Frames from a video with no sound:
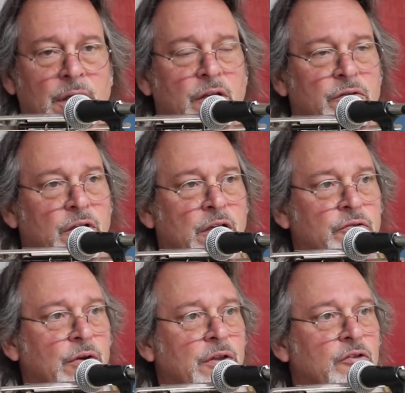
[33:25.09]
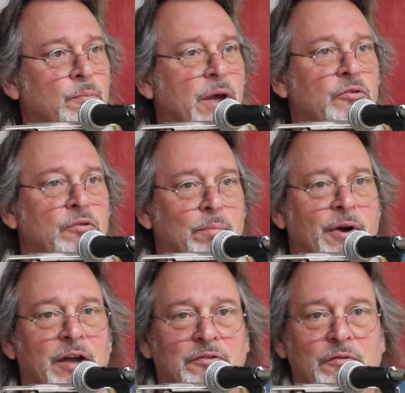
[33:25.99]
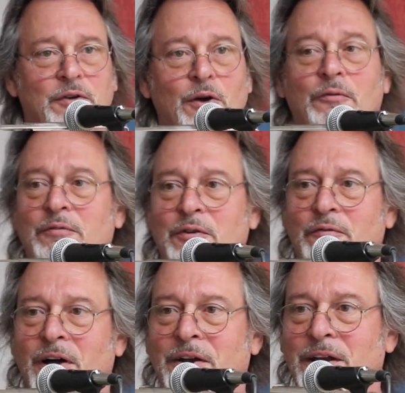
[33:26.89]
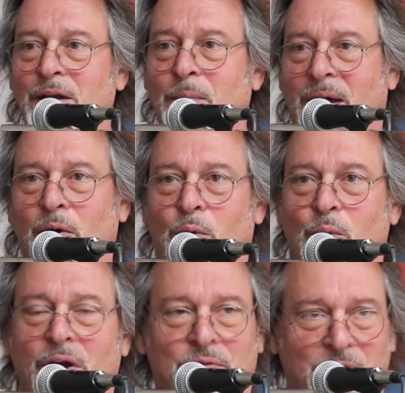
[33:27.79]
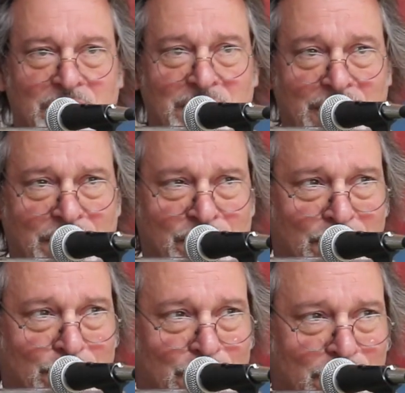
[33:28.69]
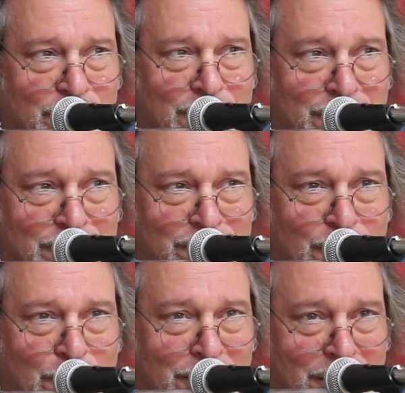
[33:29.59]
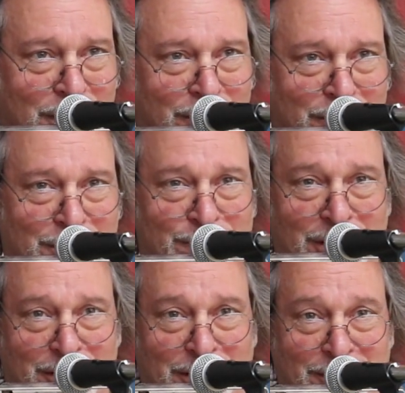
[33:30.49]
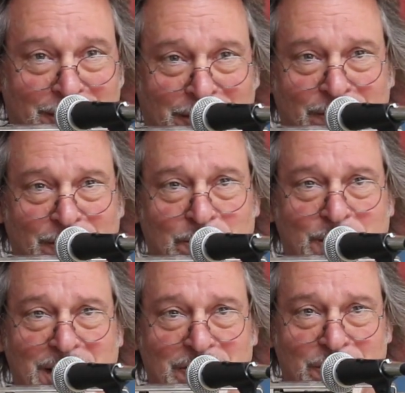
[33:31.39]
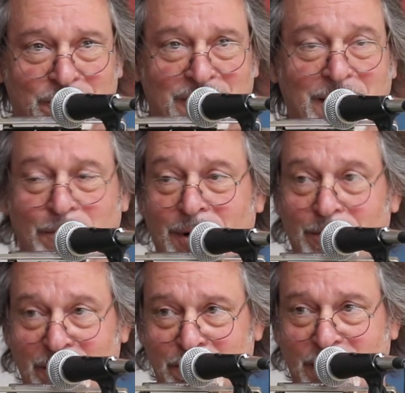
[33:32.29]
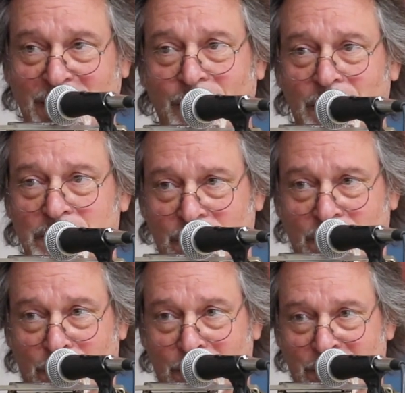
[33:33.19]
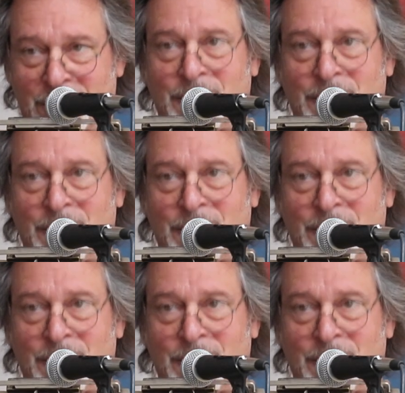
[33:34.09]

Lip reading: It's a history that's been suppressed. If you find any of my old West Virginia history books, you can just open the cover and right on the first page it'll say published by Arch Cole.